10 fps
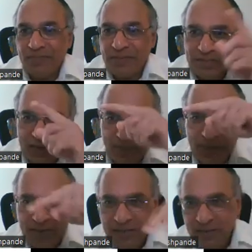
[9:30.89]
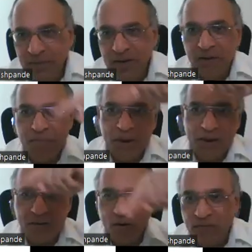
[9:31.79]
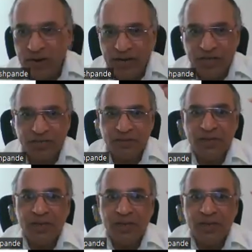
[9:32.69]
Synaptic is a middle part of connection.